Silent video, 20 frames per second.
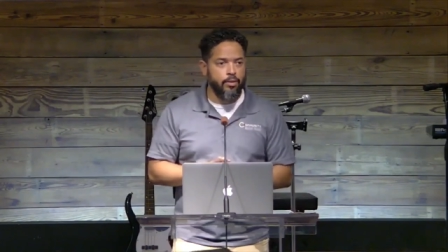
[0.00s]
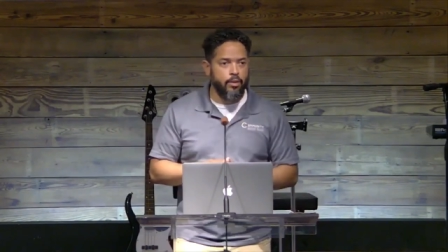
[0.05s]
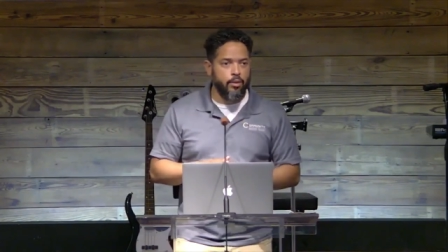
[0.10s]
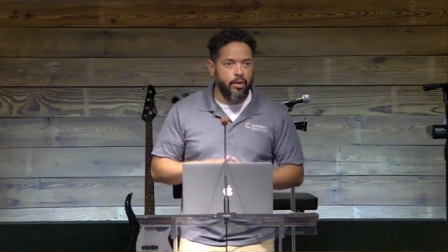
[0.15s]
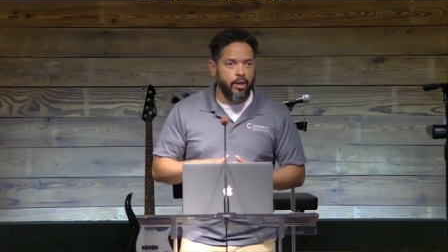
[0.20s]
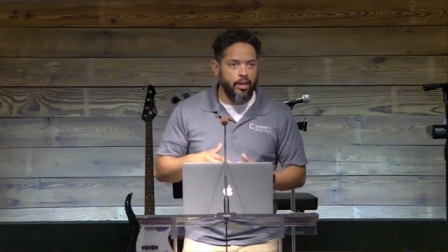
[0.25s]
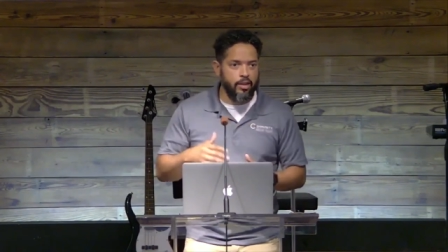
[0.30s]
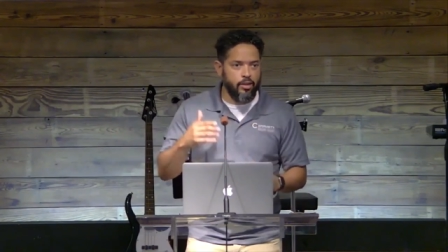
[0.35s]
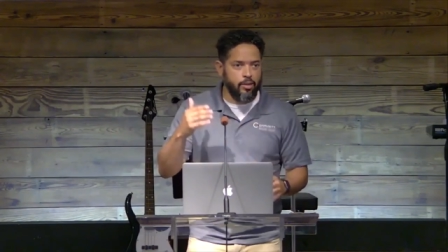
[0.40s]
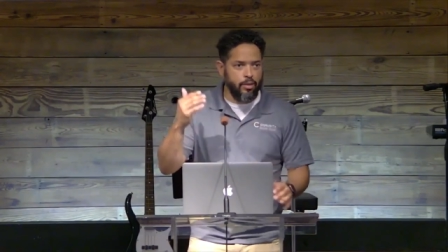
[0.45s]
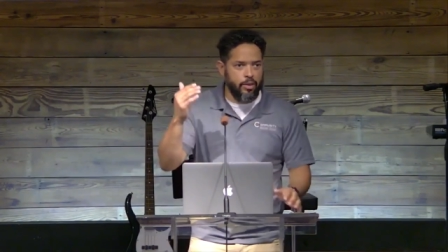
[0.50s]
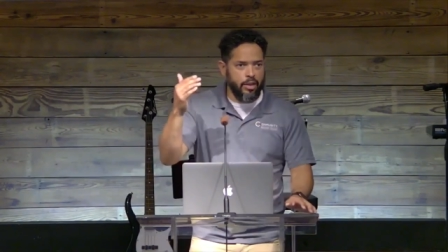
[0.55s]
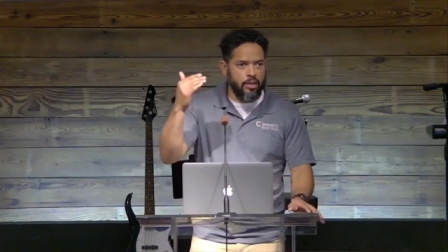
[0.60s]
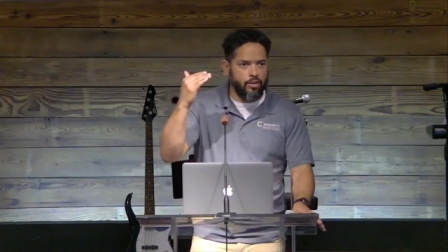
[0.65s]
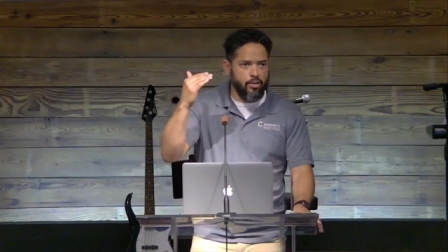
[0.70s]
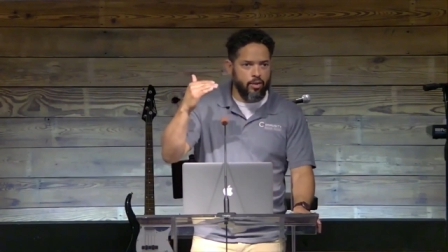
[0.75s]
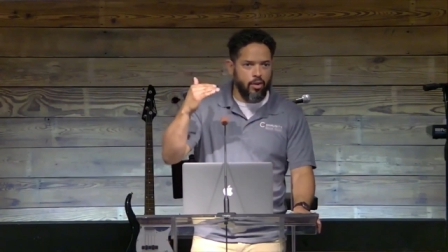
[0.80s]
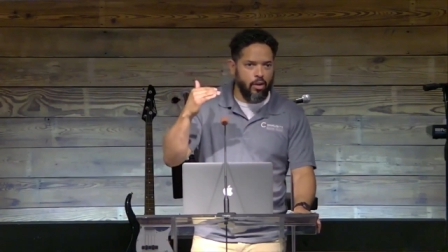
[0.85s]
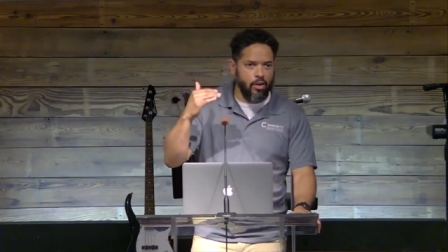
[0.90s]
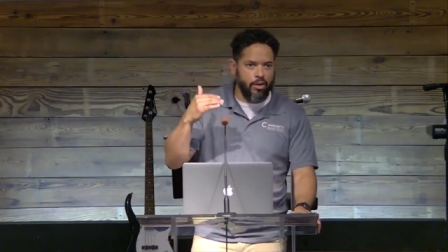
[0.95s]
Okay, so these
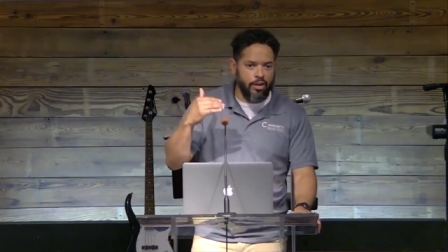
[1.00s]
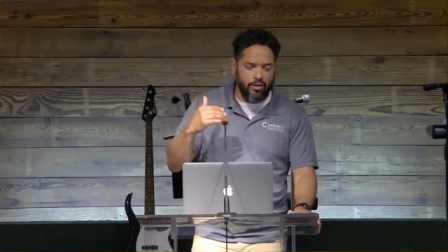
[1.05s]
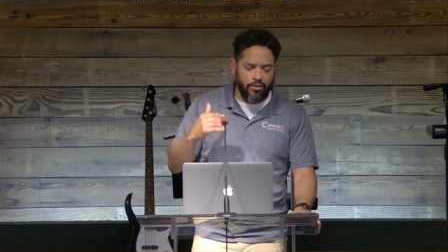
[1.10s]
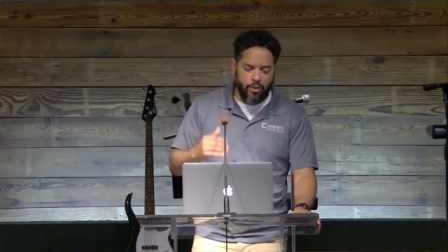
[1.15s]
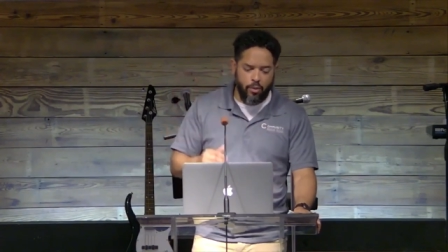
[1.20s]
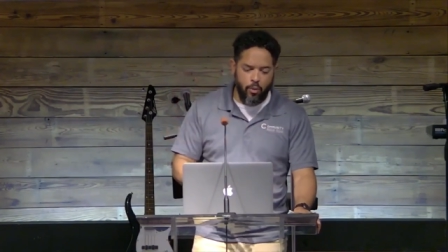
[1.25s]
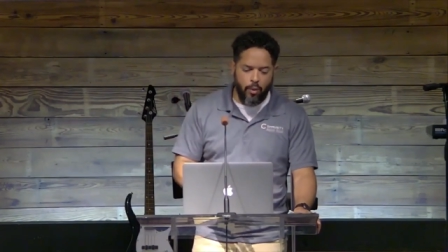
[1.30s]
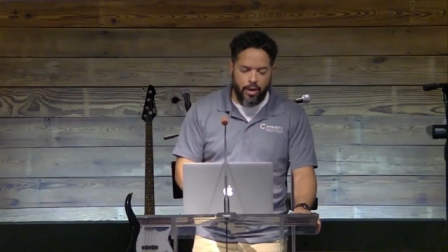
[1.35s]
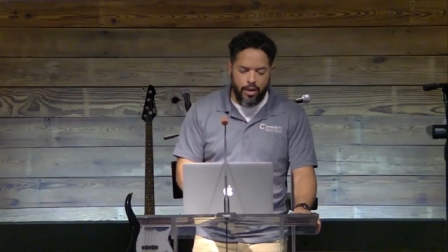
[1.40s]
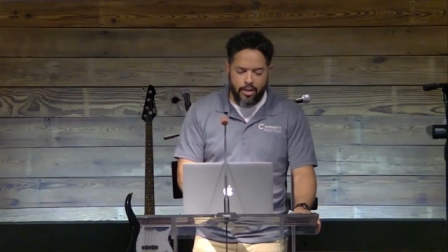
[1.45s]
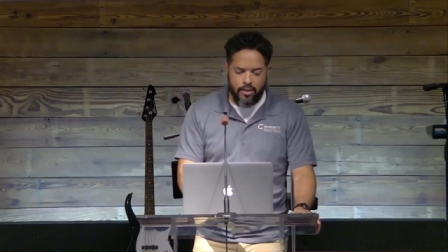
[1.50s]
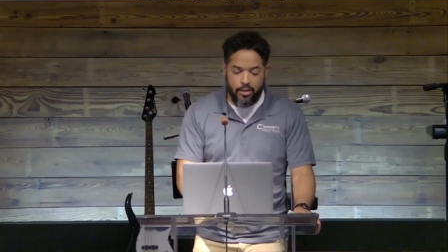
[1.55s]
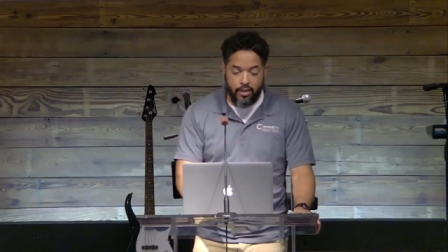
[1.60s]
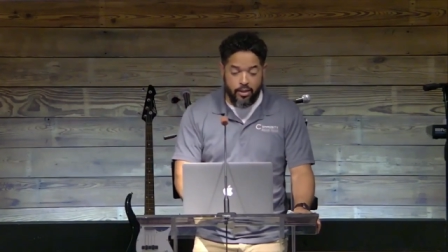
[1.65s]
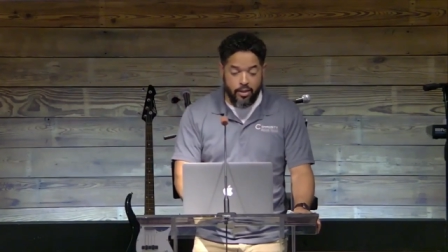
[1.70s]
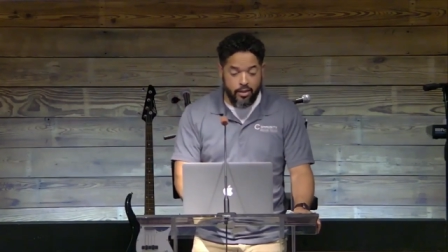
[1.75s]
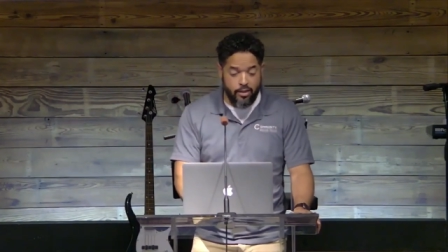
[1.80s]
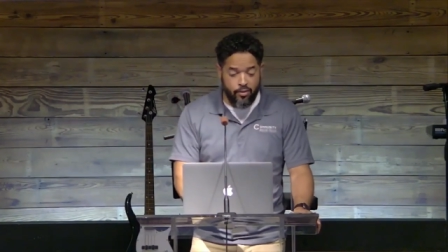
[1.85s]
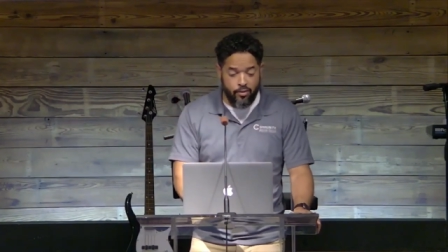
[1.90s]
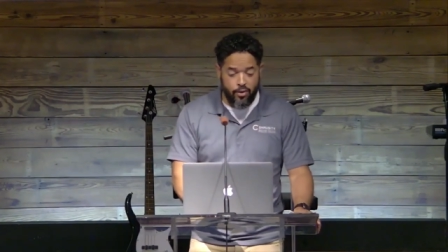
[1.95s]
are all different ways that
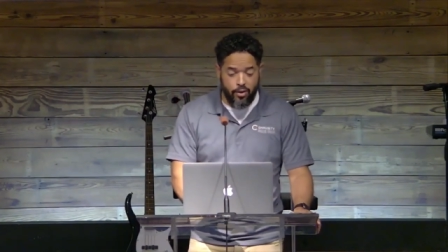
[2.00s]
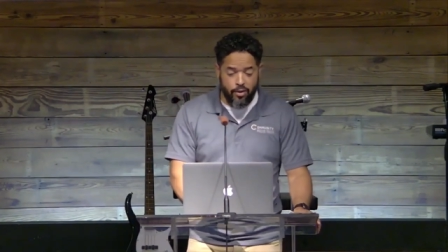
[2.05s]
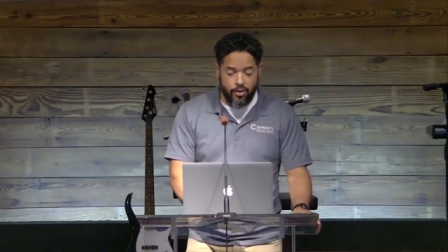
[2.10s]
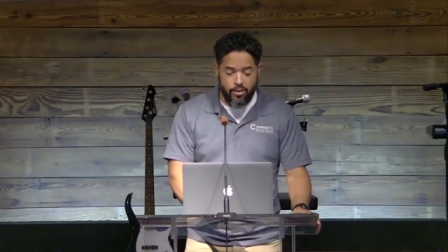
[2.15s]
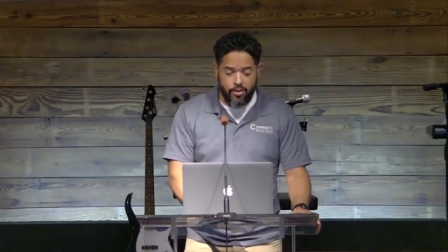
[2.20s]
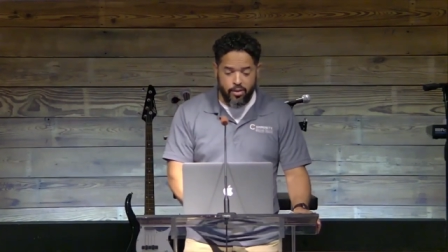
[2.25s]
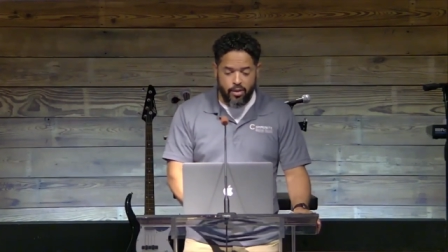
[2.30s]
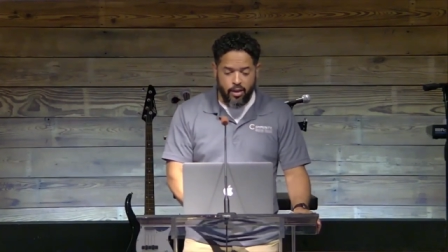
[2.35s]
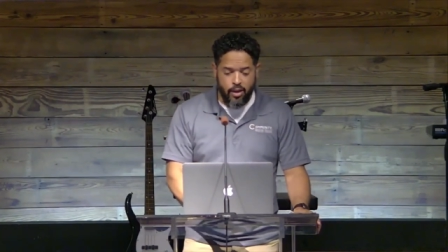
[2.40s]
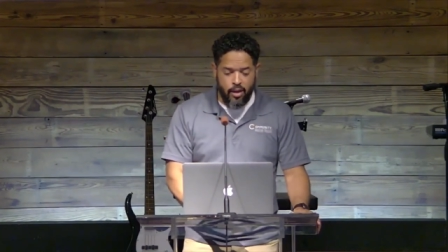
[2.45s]
this verse